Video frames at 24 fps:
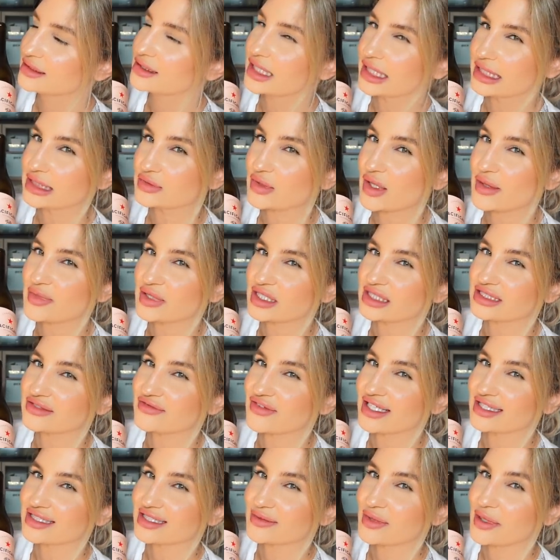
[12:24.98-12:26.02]
He's wiping his
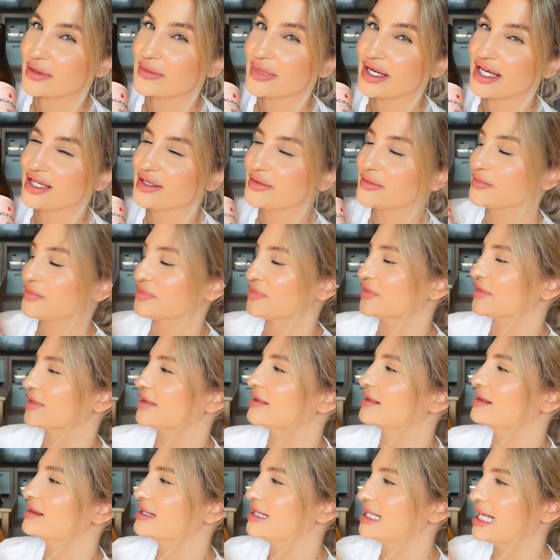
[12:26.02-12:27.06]
face on my bed.
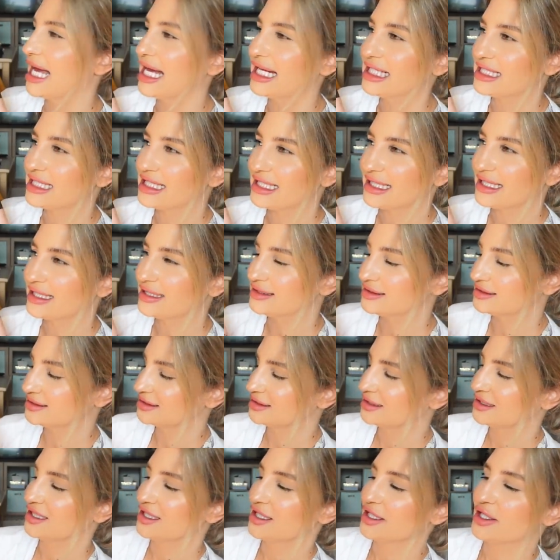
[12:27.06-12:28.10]
Teddy.
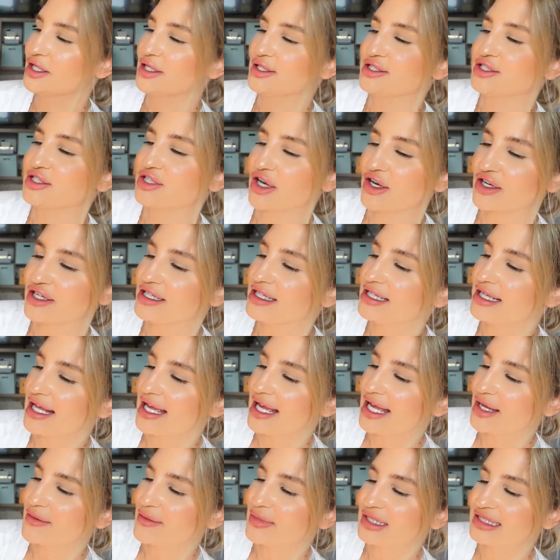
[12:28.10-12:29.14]

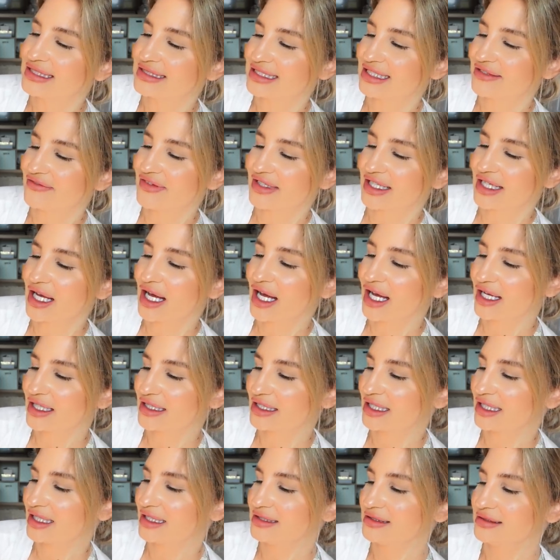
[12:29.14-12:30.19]
Chardonnay
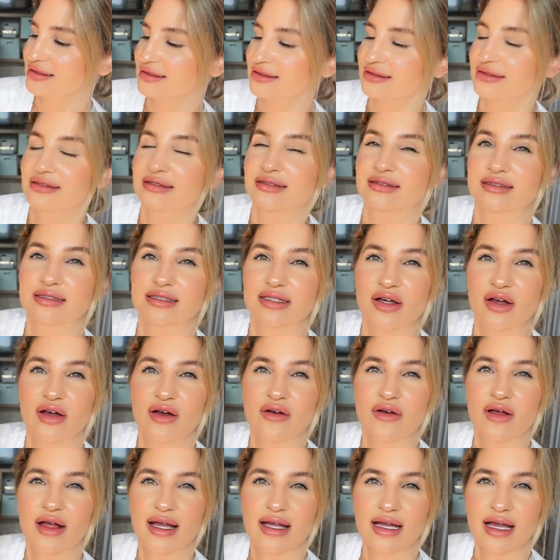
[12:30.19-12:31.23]
Pacificana.
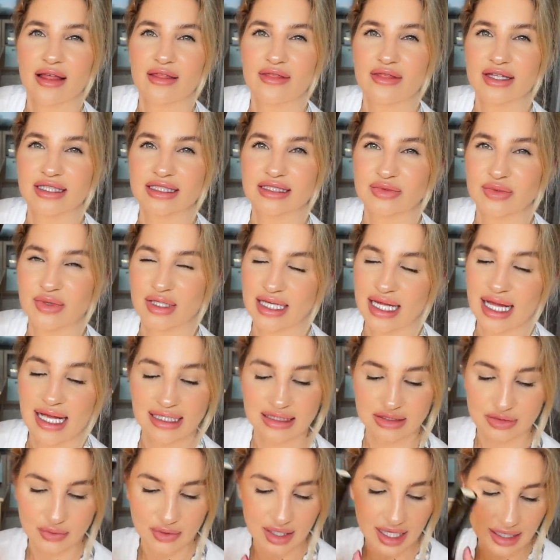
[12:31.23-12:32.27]
So I got this one
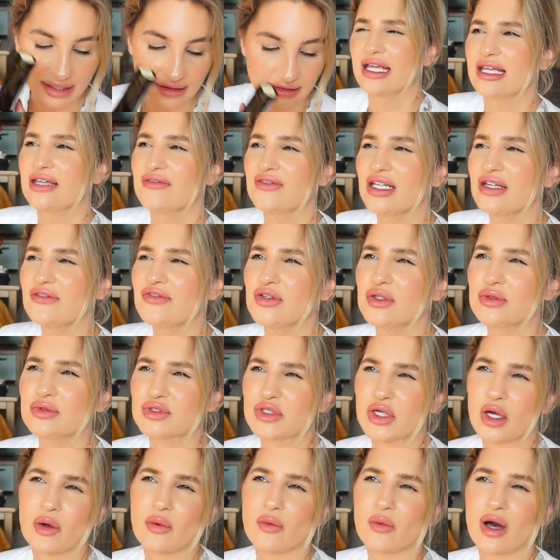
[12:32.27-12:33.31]
as well. Even if you
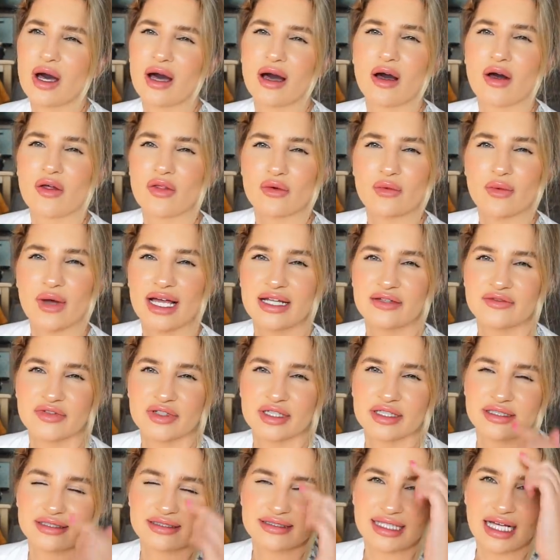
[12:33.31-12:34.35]
don't want all the wine for
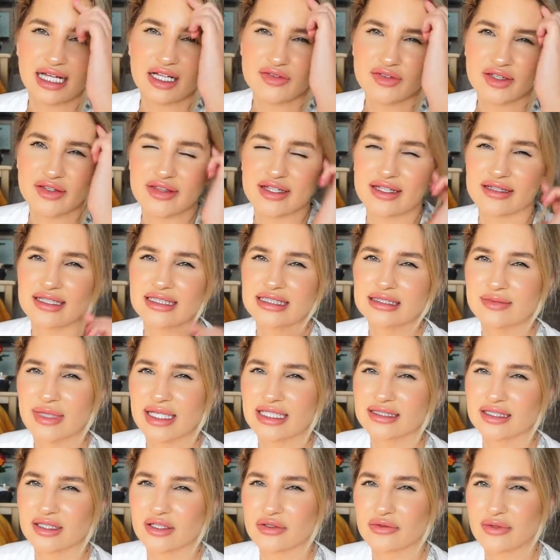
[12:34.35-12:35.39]
yourself, I think this
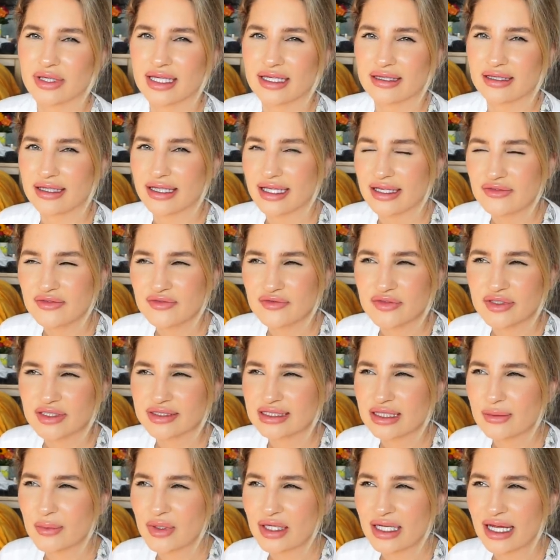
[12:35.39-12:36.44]
makes a great gift for
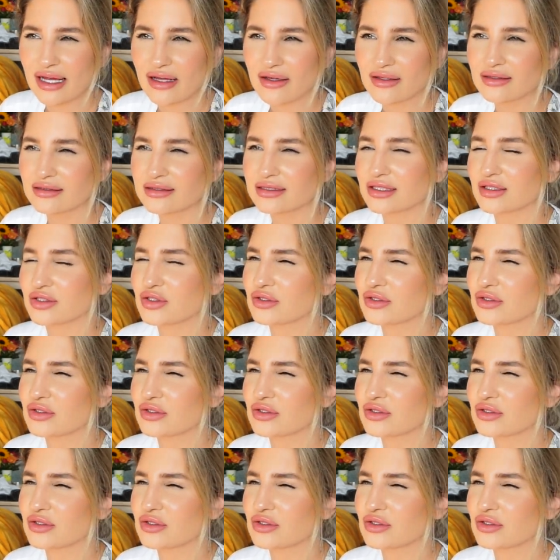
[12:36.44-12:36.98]
someone else.